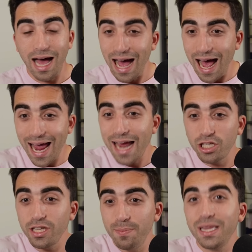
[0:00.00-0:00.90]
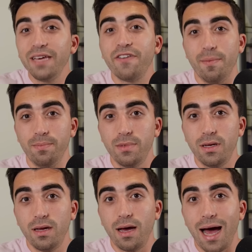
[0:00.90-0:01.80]
I actually believe him.
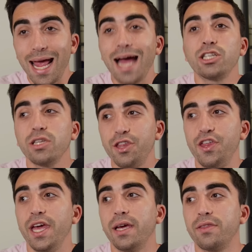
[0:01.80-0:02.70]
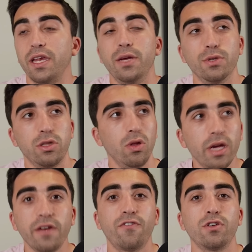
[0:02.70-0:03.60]
I actually think that he was
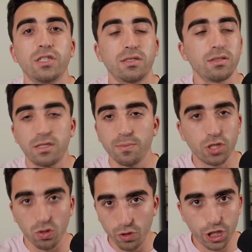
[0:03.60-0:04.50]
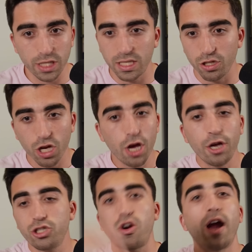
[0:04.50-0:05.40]
looking for some solutions and
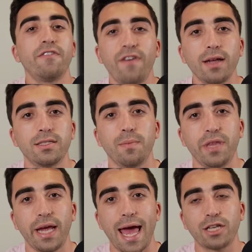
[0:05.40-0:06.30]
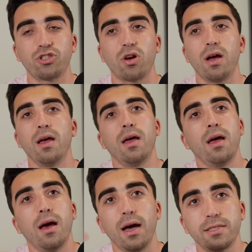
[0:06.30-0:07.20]
trying to find something extra.
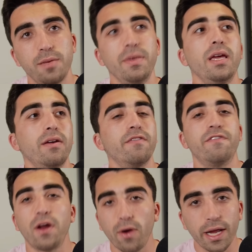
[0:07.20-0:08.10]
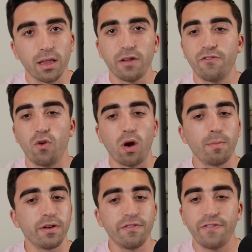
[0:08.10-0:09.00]
To me, very
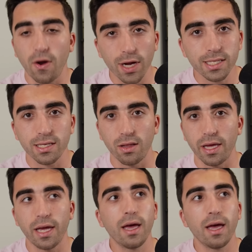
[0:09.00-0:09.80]
ill-informed, very silly.